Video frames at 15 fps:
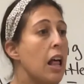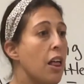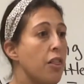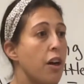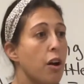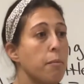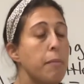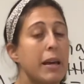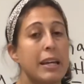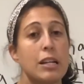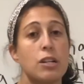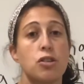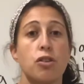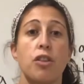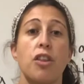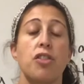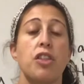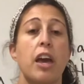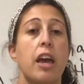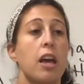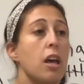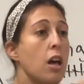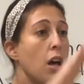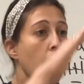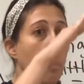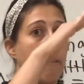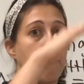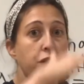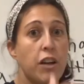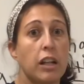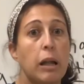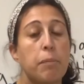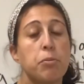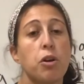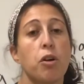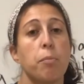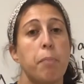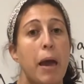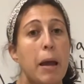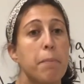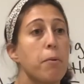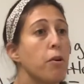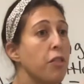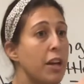they're making sure that they fill up their paper,